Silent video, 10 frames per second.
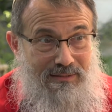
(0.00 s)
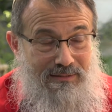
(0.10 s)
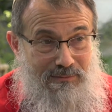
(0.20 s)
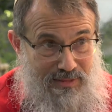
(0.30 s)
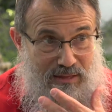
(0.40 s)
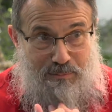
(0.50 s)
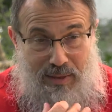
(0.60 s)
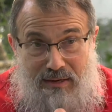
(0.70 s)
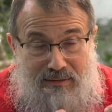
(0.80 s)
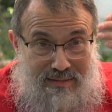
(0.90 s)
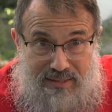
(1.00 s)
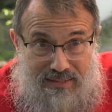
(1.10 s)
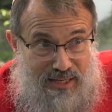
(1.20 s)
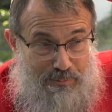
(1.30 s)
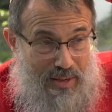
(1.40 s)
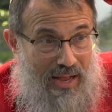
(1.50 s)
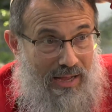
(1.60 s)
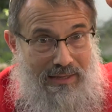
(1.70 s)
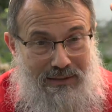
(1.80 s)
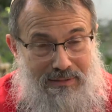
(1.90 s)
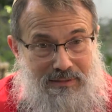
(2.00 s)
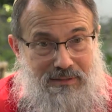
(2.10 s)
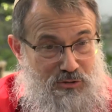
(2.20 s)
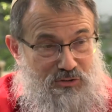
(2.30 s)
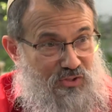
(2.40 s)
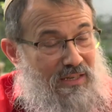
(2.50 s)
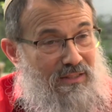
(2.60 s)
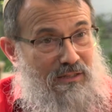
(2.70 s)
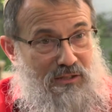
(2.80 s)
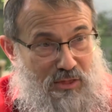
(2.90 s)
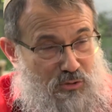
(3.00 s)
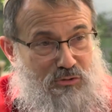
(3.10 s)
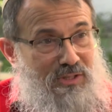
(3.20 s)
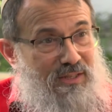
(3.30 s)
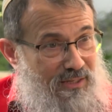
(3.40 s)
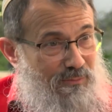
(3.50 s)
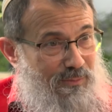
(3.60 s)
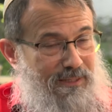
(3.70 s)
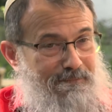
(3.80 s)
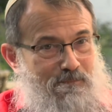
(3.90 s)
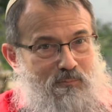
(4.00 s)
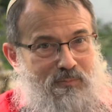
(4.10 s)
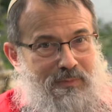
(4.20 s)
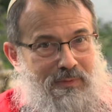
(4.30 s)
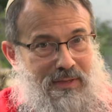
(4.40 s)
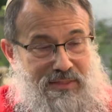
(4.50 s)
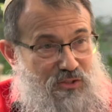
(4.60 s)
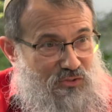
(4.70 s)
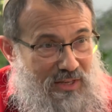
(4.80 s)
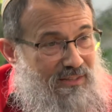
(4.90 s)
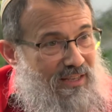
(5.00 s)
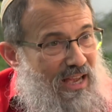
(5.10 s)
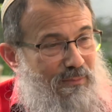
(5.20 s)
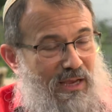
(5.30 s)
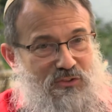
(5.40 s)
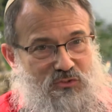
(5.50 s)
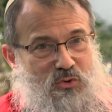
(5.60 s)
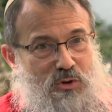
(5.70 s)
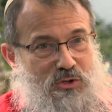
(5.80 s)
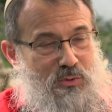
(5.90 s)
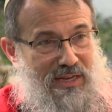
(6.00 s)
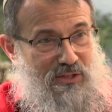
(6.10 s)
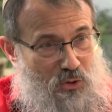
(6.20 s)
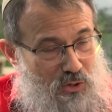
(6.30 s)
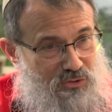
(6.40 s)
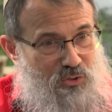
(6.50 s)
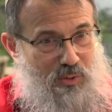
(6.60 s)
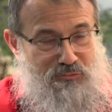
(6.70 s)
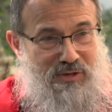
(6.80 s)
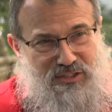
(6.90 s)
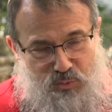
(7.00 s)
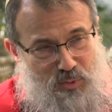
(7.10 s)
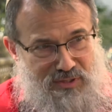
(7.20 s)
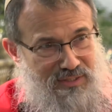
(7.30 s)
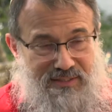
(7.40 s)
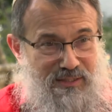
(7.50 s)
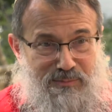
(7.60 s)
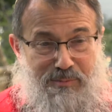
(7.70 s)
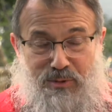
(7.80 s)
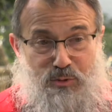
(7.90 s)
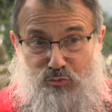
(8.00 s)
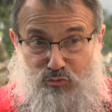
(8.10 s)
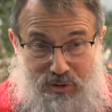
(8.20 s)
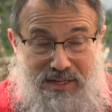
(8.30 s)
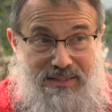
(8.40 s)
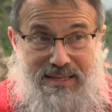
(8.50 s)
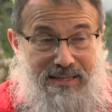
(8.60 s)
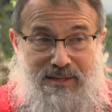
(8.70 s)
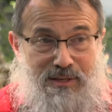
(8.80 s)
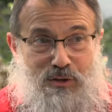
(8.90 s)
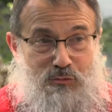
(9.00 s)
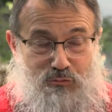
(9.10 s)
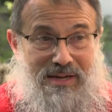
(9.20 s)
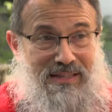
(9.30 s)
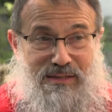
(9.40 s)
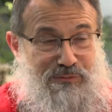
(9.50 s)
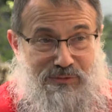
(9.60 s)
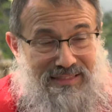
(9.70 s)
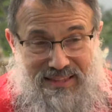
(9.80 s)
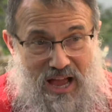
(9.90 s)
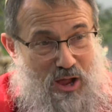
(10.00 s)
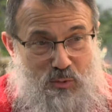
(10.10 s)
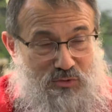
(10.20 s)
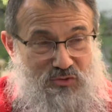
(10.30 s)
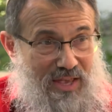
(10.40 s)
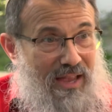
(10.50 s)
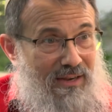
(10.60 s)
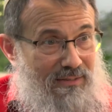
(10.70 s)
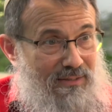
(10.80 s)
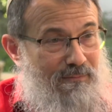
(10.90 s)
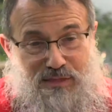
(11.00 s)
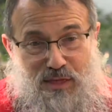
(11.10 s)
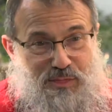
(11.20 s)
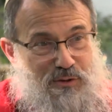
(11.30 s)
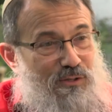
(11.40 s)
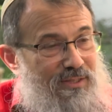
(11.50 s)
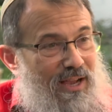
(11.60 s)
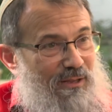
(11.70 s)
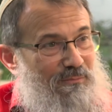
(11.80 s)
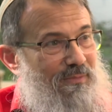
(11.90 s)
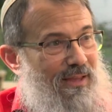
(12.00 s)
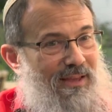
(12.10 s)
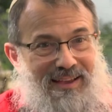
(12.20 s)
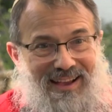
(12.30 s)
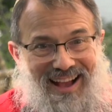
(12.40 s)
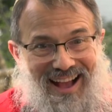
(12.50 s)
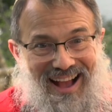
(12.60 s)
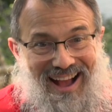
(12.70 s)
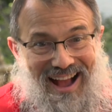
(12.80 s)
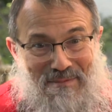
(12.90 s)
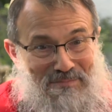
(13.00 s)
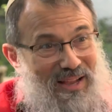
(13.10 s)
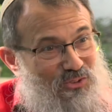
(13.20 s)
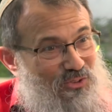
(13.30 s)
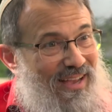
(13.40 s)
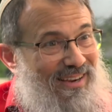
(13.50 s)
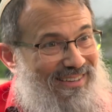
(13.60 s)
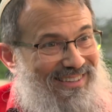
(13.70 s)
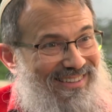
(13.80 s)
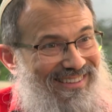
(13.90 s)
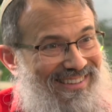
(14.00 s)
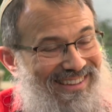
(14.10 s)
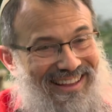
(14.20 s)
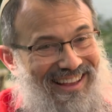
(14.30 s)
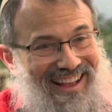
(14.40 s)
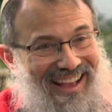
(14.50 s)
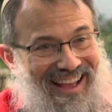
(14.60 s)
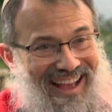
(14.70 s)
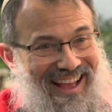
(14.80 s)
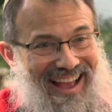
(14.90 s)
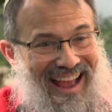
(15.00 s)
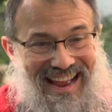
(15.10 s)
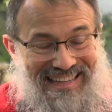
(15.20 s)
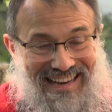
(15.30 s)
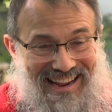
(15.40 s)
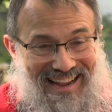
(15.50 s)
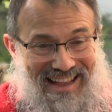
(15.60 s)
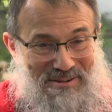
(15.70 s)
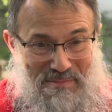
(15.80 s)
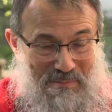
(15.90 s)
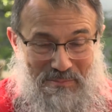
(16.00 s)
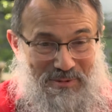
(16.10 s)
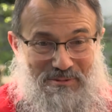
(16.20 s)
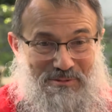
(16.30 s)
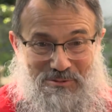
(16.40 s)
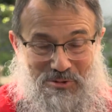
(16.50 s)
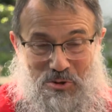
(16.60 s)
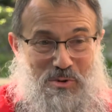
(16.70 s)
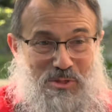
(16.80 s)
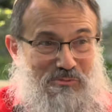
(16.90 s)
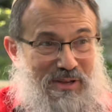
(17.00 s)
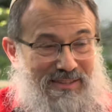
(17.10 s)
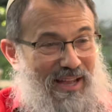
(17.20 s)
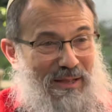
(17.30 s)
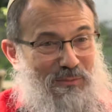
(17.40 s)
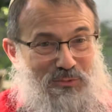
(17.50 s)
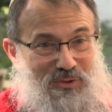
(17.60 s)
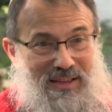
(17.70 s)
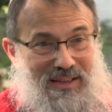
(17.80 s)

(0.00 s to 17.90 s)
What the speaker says: With that beard and that kippah, you're a settler. I thought you were going to kill me. And the second time I saw you and I talked to you, I realized you weren't going to kill me, but it was really, really frightening. I was scared. And the third time, I'm not scared. And I remember 2 or 3 times